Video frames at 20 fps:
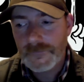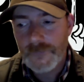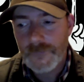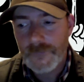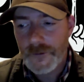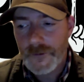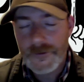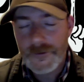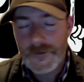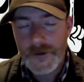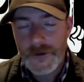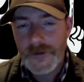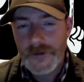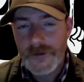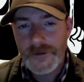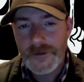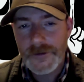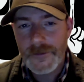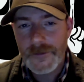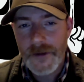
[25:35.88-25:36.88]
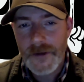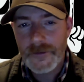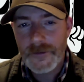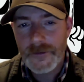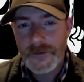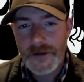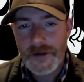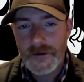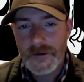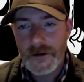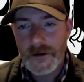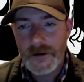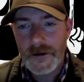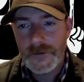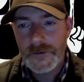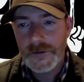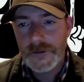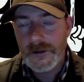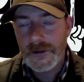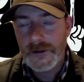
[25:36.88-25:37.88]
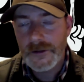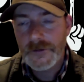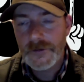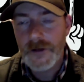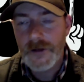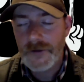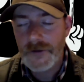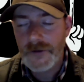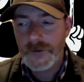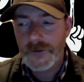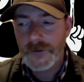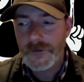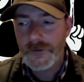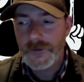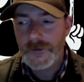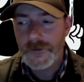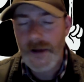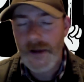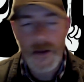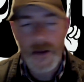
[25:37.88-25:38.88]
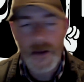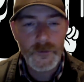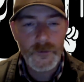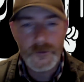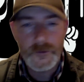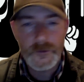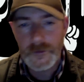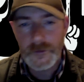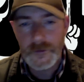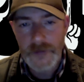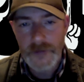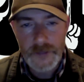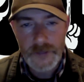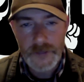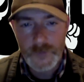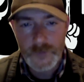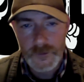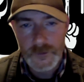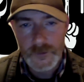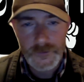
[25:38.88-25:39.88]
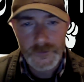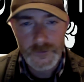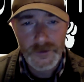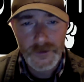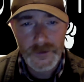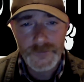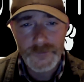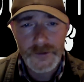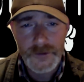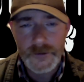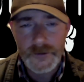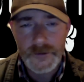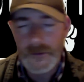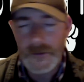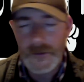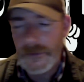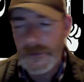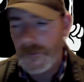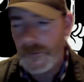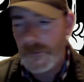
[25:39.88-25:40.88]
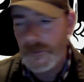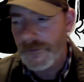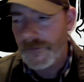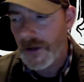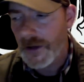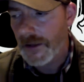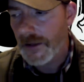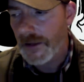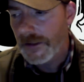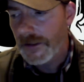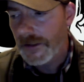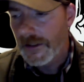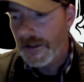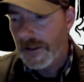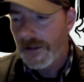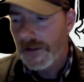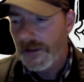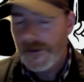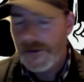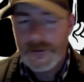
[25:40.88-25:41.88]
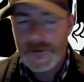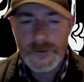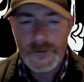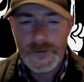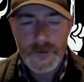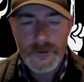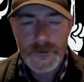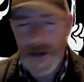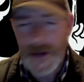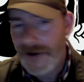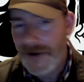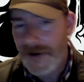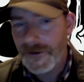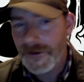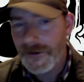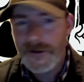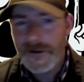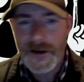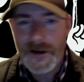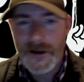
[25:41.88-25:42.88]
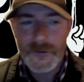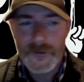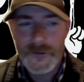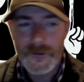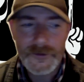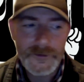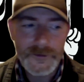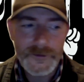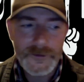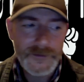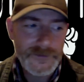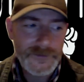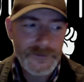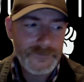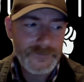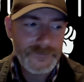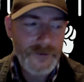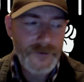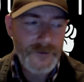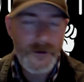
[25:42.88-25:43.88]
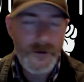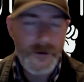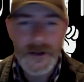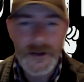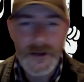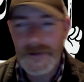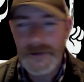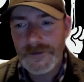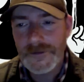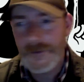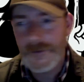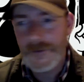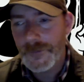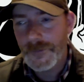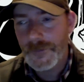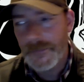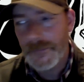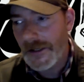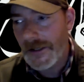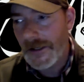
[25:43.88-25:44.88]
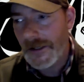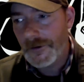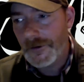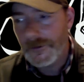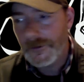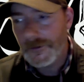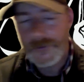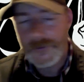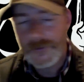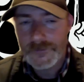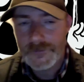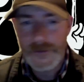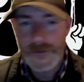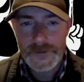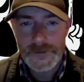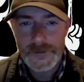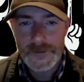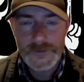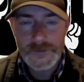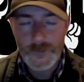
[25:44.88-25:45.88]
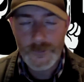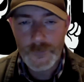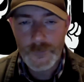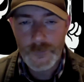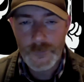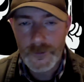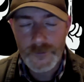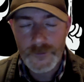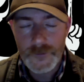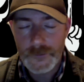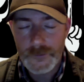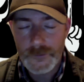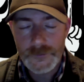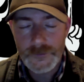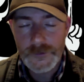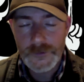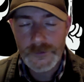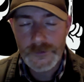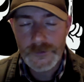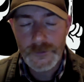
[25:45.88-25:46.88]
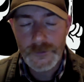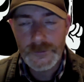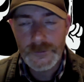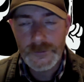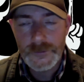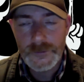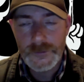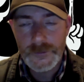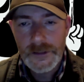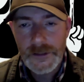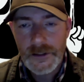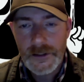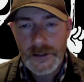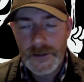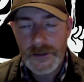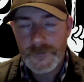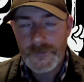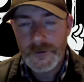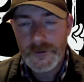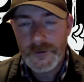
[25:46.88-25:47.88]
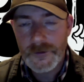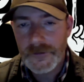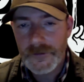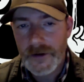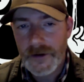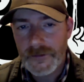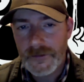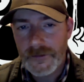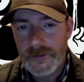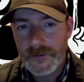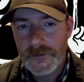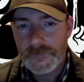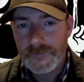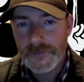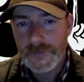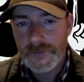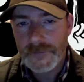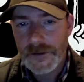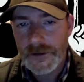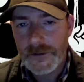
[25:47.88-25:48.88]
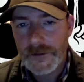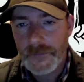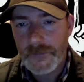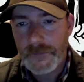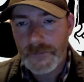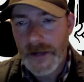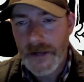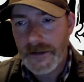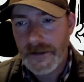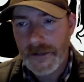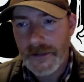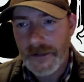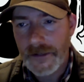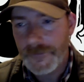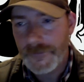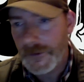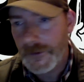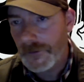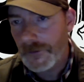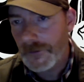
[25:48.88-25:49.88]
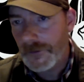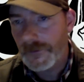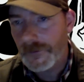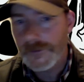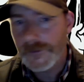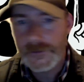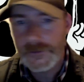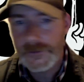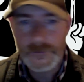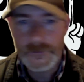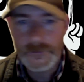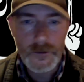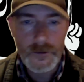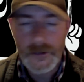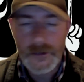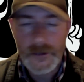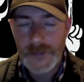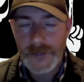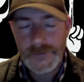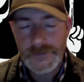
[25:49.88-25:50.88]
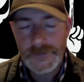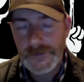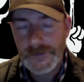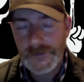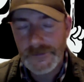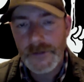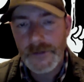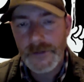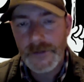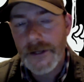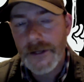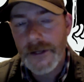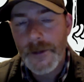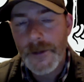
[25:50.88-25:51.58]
crazy amount of technology, and it's not just cameras and that sort of stuff either. I mean, we've got, Geiger counters and all kinds of different meters and so forth too. So, for detecting, magnetic fields and all kinds of stuff. Yeah.